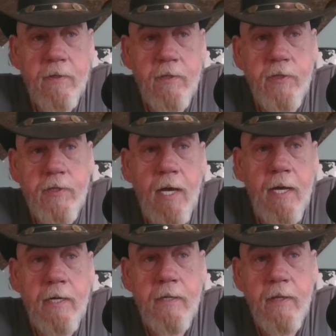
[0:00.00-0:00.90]

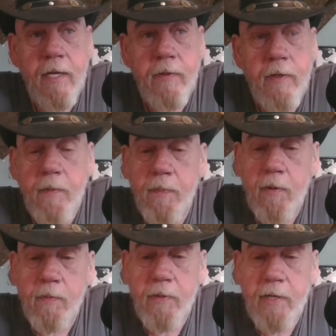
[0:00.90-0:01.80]
decided that the
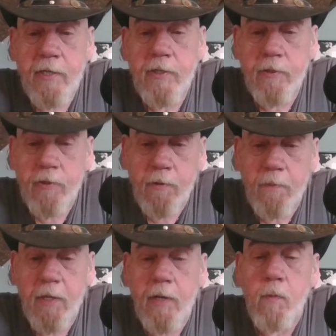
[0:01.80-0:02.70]
Appropriations
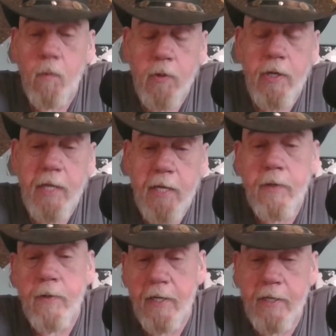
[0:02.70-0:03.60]
Committee would
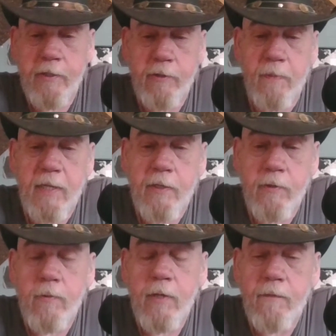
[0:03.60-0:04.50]
hear SB
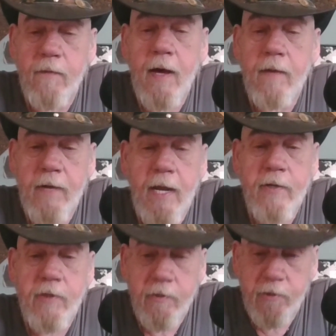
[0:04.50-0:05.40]

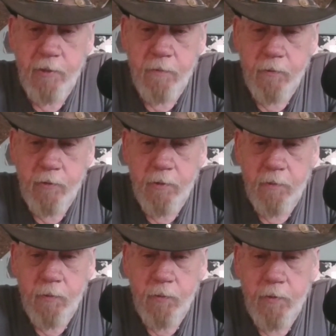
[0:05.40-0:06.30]

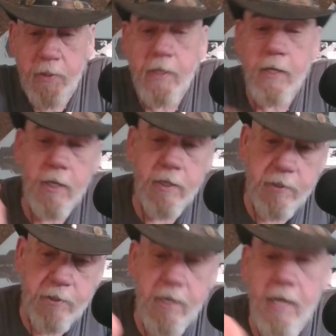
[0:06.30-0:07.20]
25-003
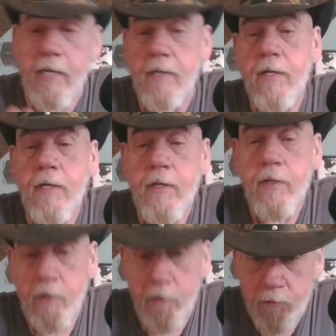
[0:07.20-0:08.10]
today,
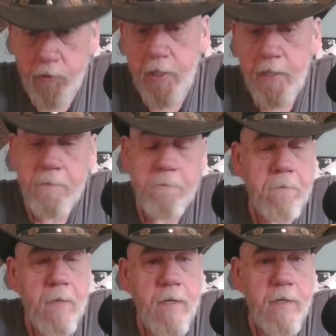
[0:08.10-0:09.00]
Tuesday.
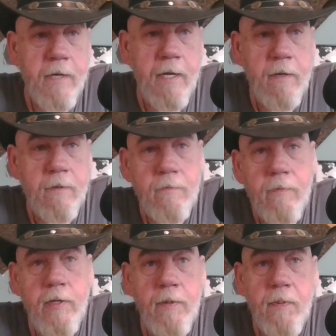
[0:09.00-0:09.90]
Now,
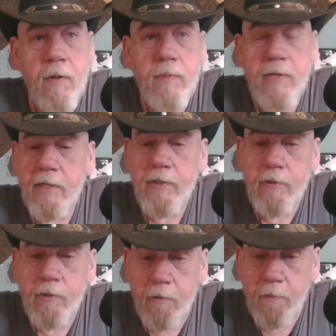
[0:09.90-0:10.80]
the
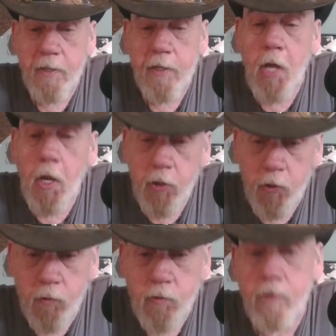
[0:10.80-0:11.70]
Appropriations Committee
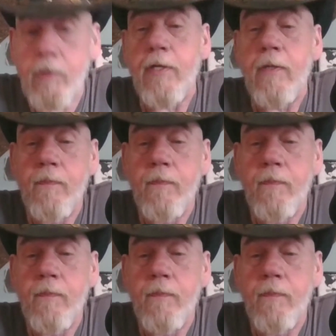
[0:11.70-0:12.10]
usually